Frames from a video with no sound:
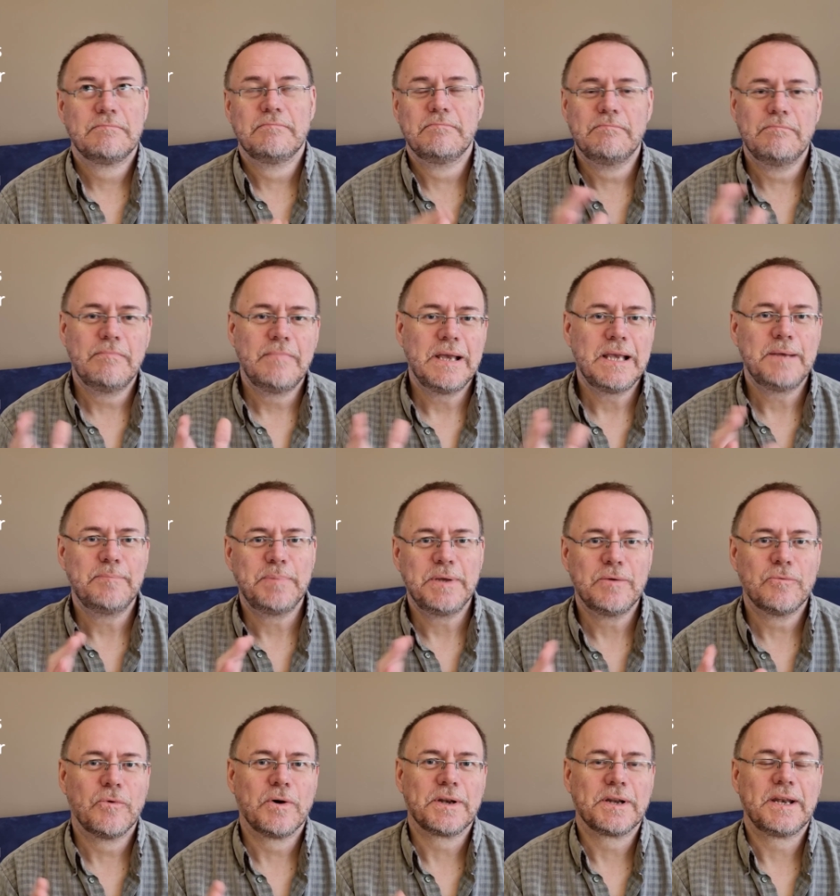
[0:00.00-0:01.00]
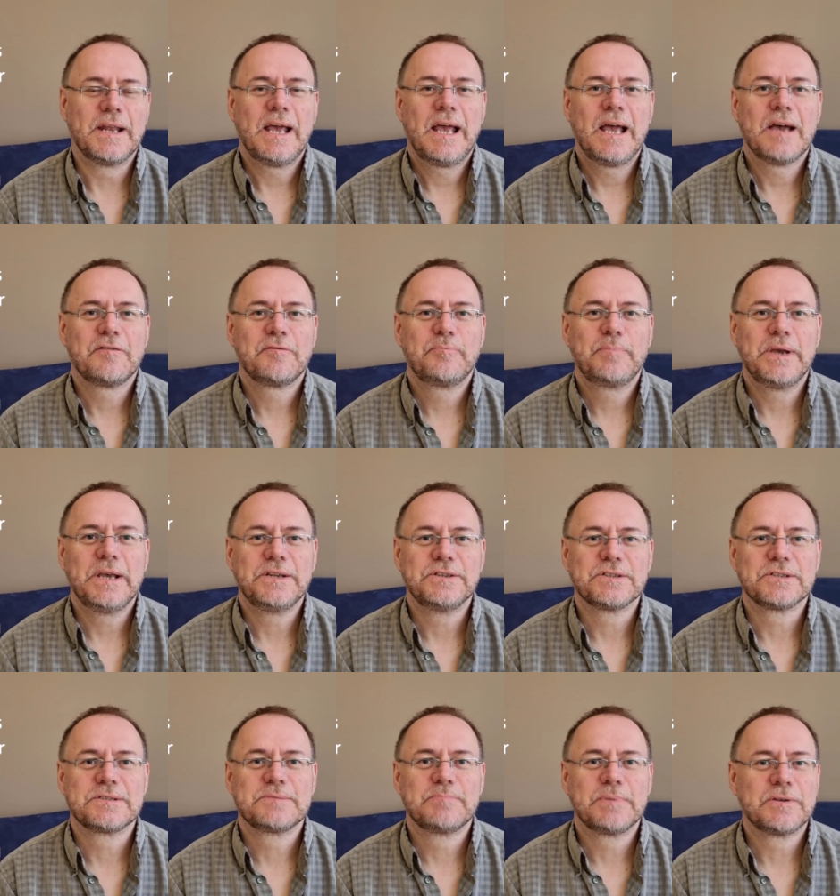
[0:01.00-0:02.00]
maybe one and a half
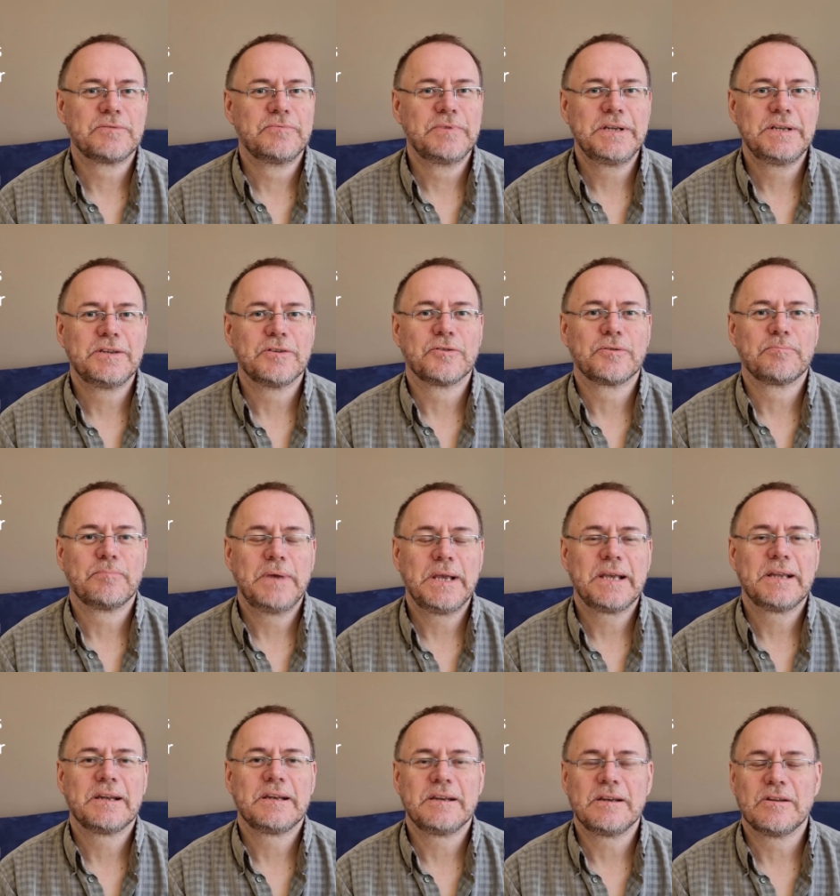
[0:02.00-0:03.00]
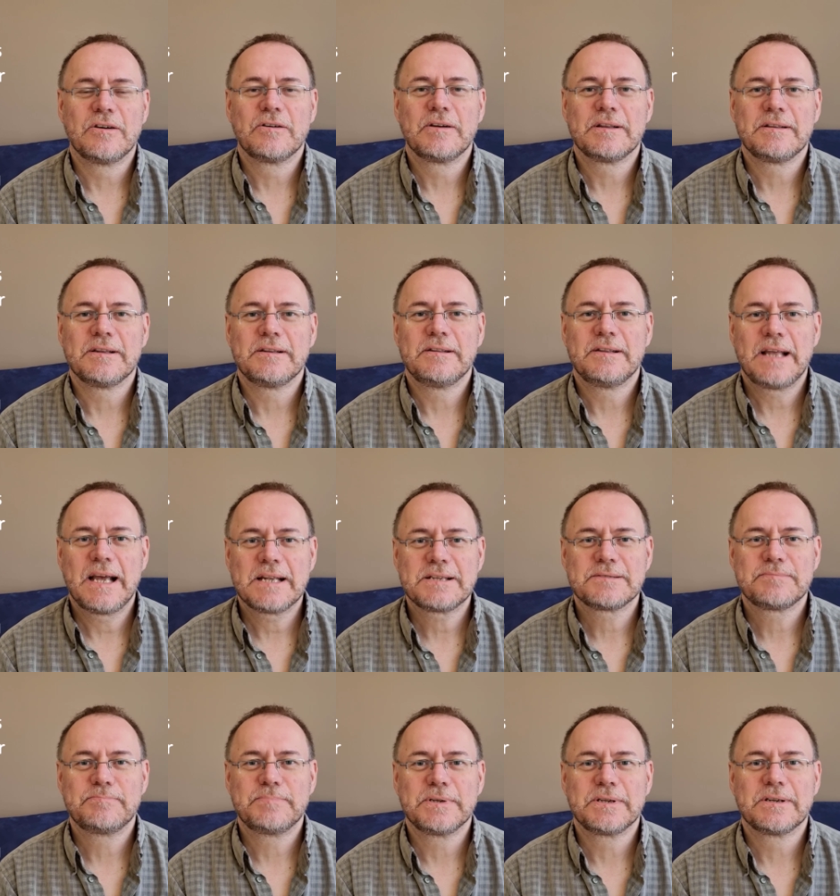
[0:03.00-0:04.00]
pages, but really don't make it any longer than
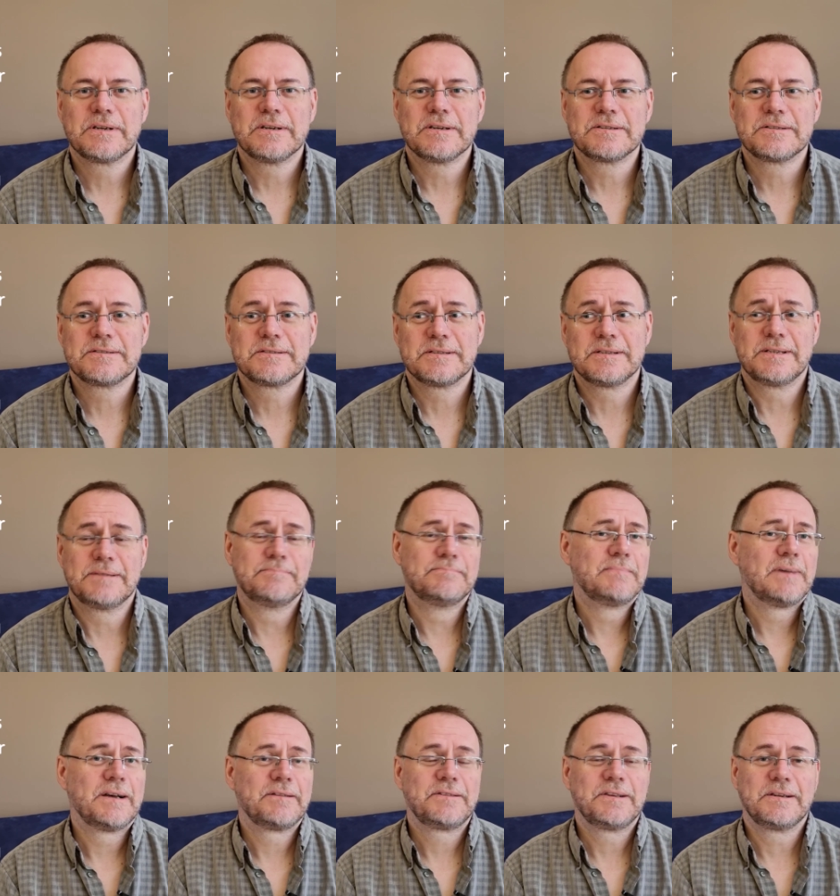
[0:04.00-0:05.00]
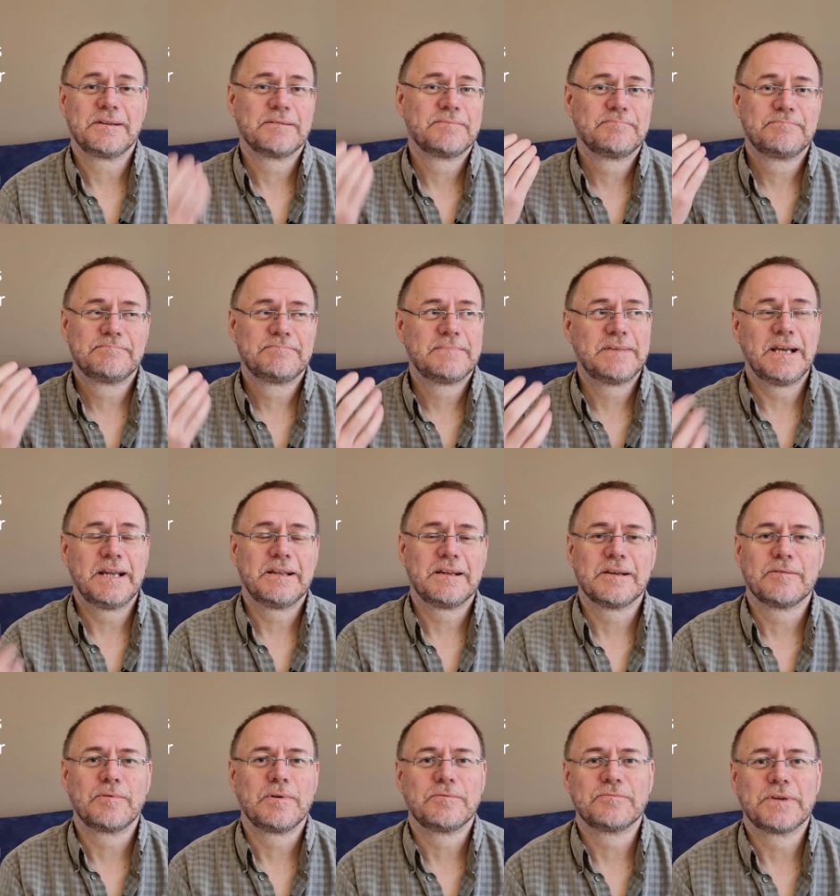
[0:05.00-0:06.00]
that because um, I think the
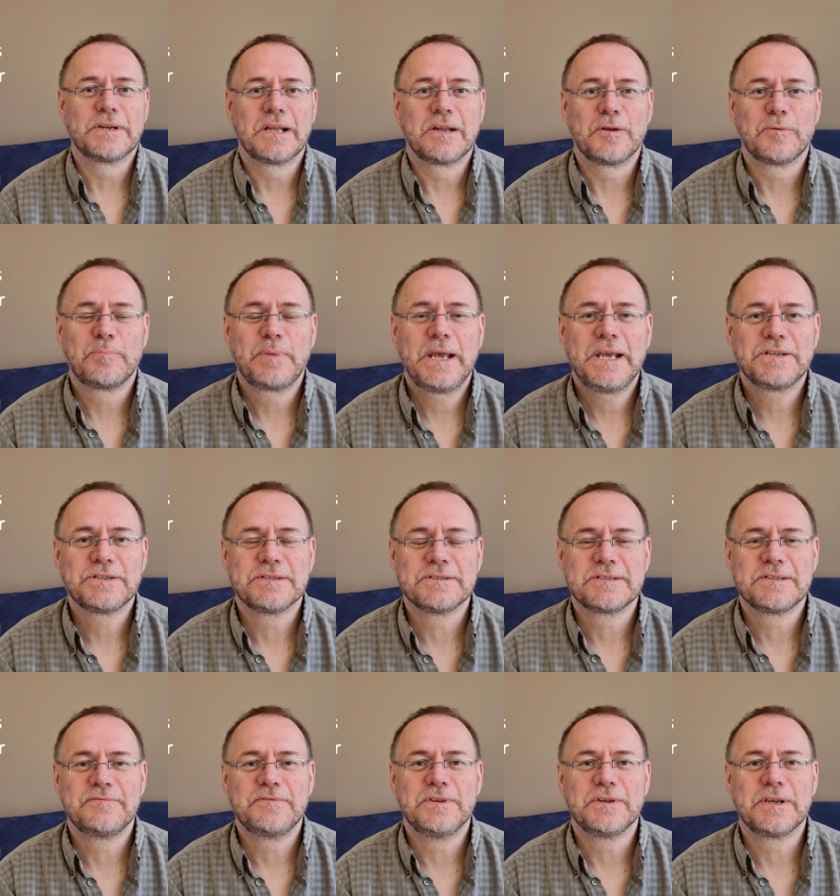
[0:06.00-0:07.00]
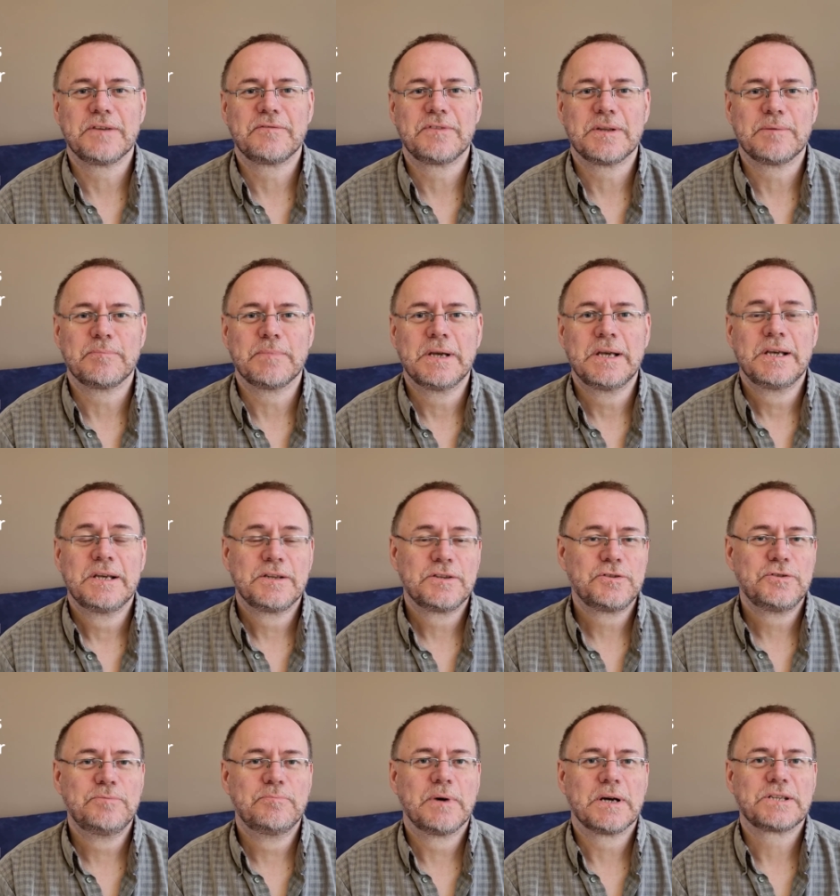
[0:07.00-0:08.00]
editor will run out of patience if you give them
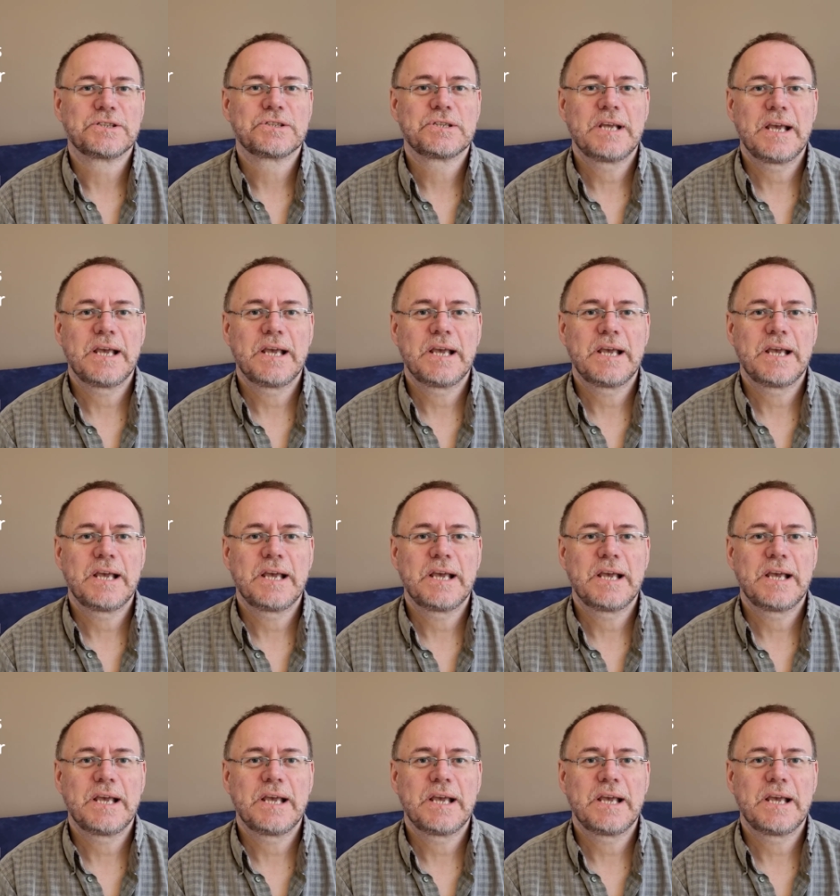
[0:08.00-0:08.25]
too much